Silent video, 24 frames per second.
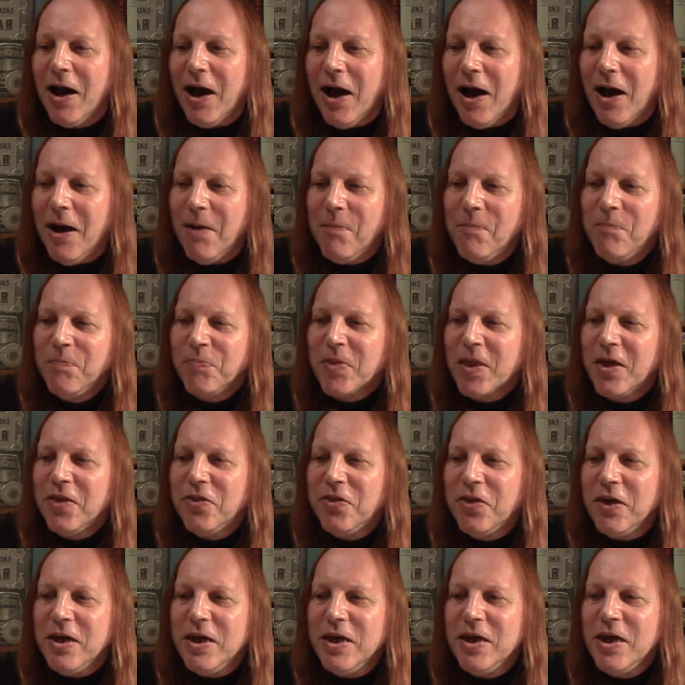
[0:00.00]
Um,
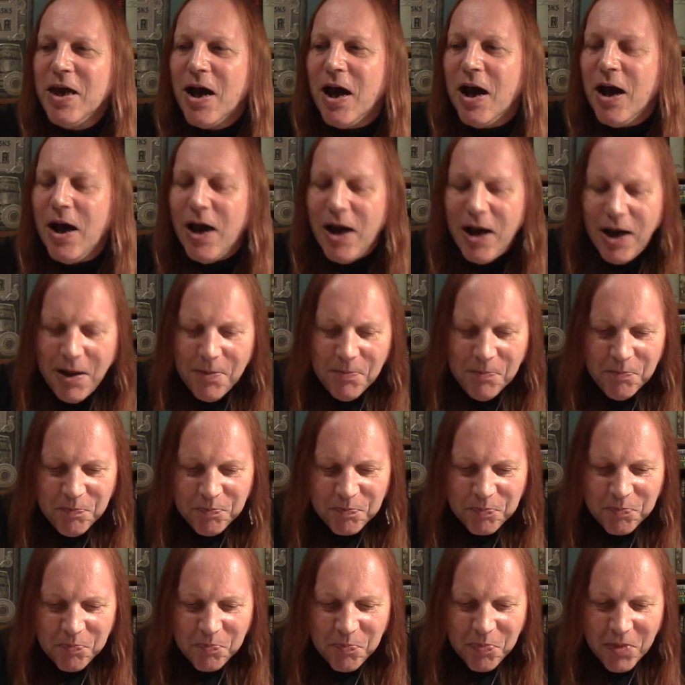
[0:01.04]
the
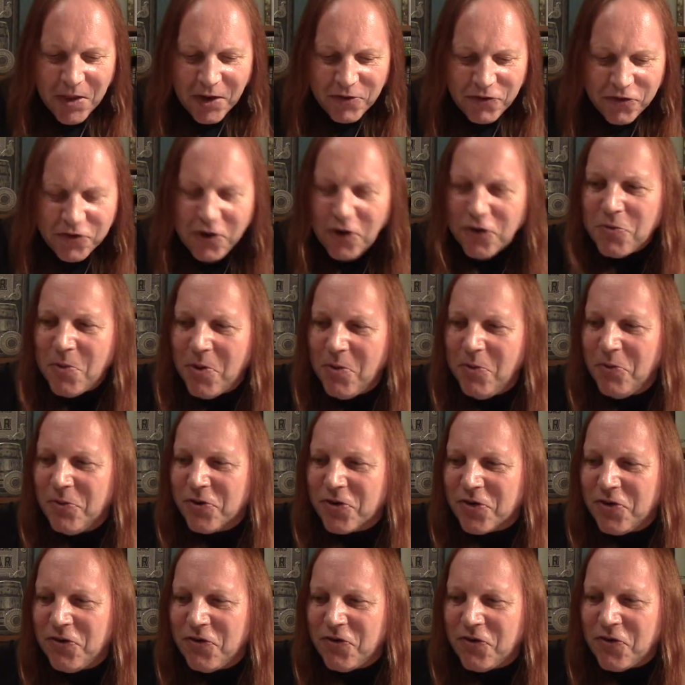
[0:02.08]
um, Scotch Malt
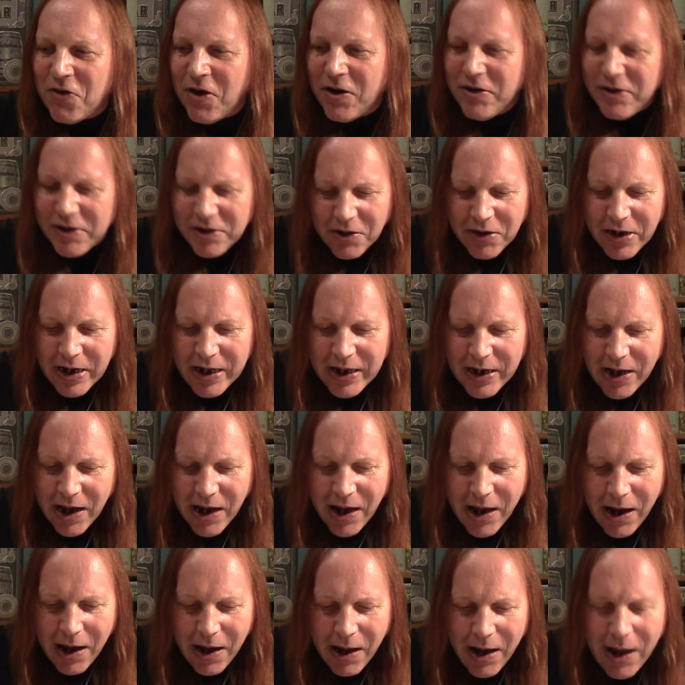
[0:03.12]
Whisky Society Caol
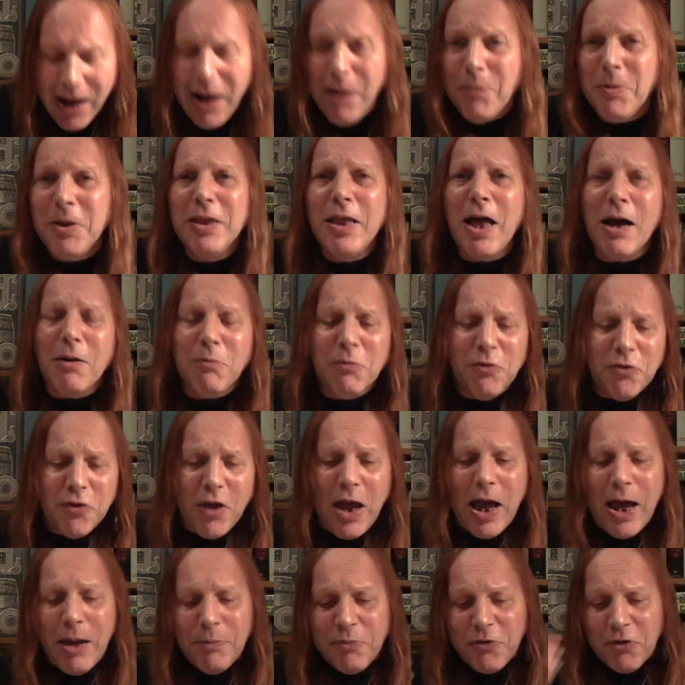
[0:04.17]
Ila, I mean, that was
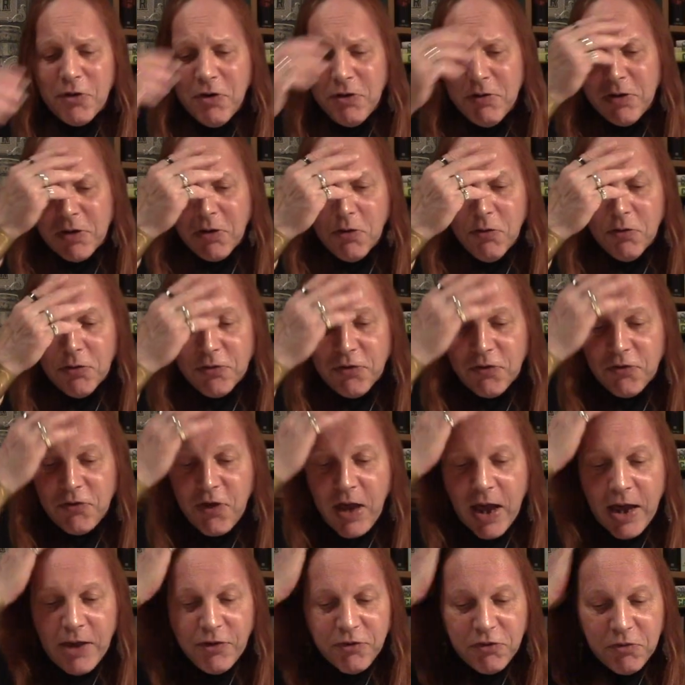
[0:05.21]
absolutely gorgeous,
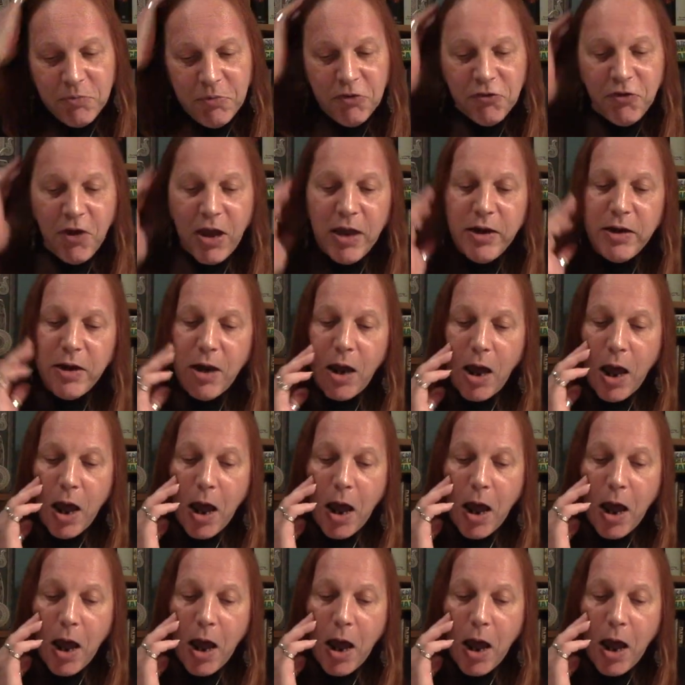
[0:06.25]
it has to be said.